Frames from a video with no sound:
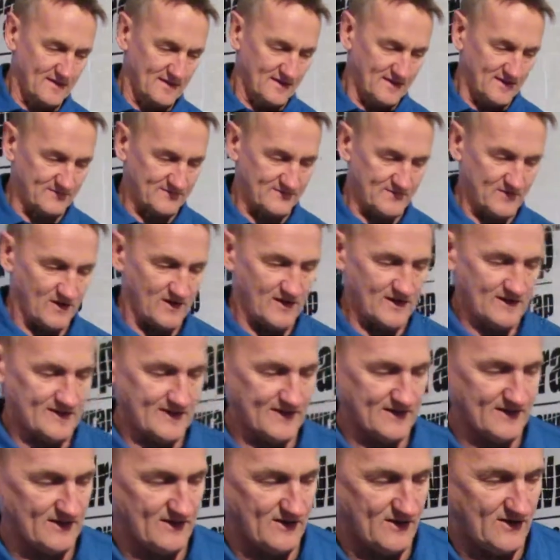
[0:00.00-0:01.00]
of
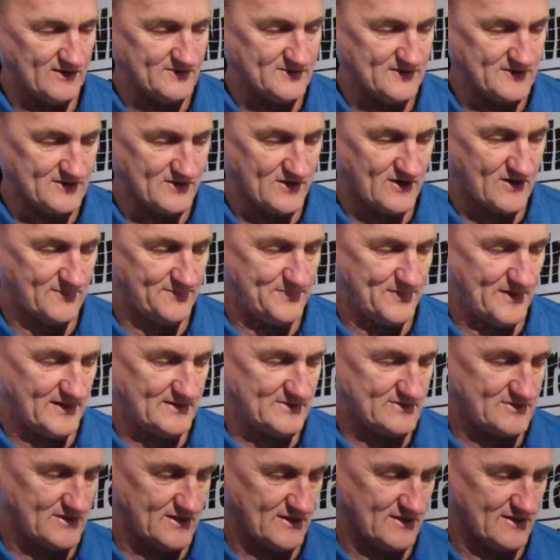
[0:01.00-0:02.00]
caulking along the top
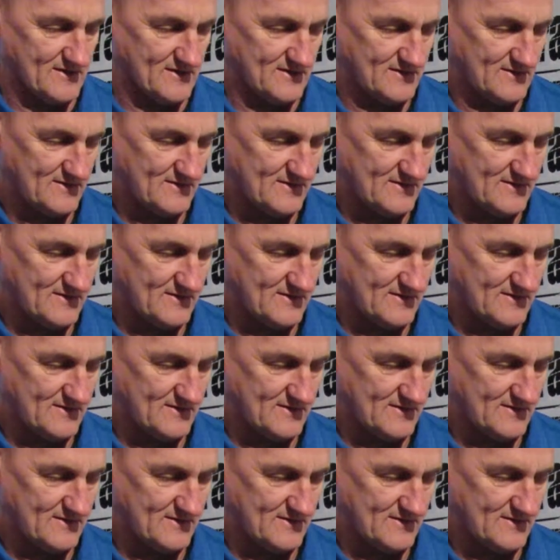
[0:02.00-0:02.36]
edge here